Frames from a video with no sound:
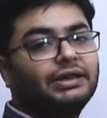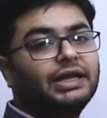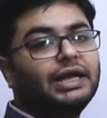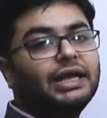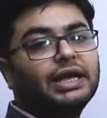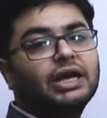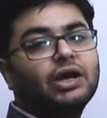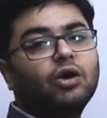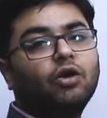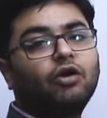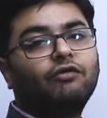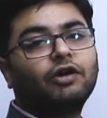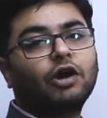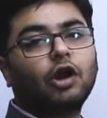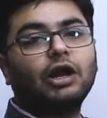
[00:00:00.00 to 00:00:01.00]
in the
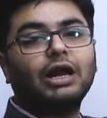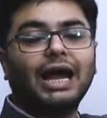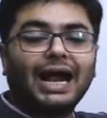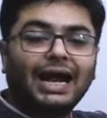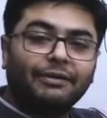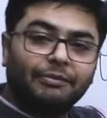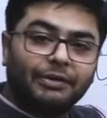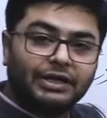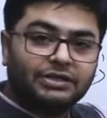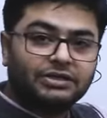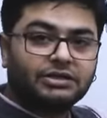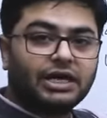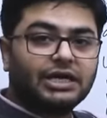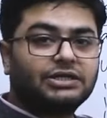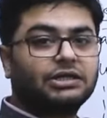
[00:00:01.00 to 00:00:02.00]
overall
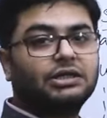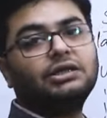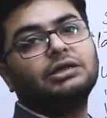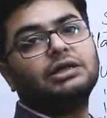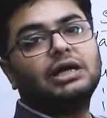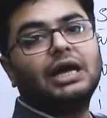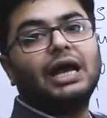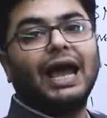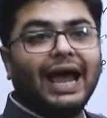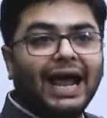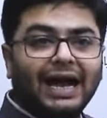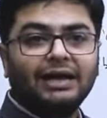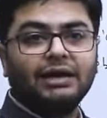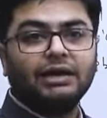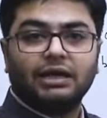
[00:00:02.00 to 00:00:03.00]
administration,
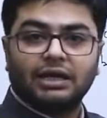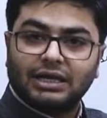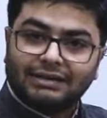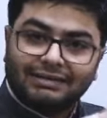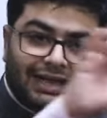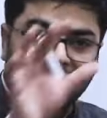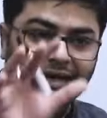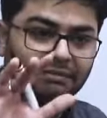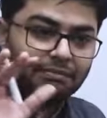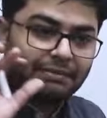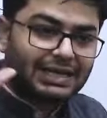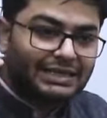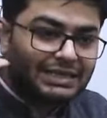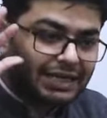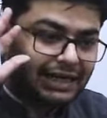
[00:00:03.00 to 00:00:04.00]
and then
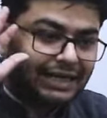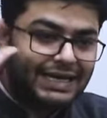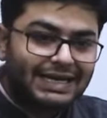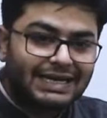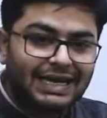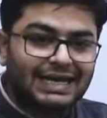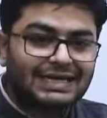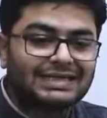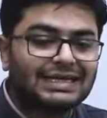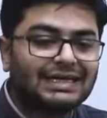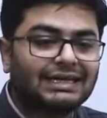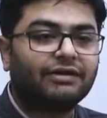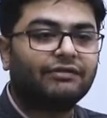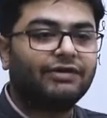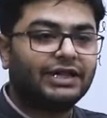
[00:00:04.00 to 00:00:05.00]
basically glaze
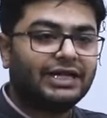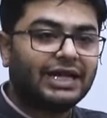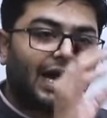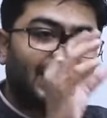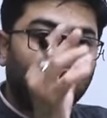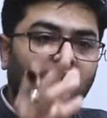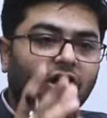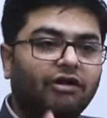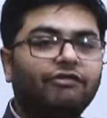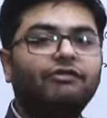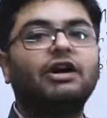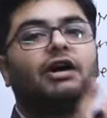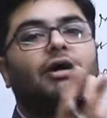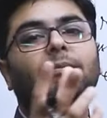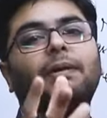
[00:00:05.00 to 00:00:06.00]
it with the idea of
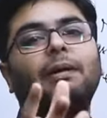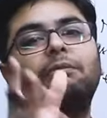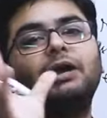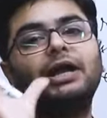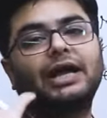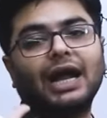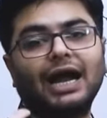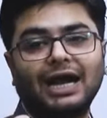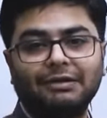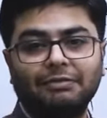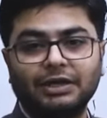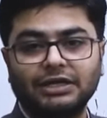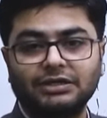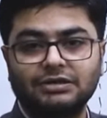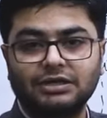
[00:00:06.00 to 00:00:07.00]
public administration.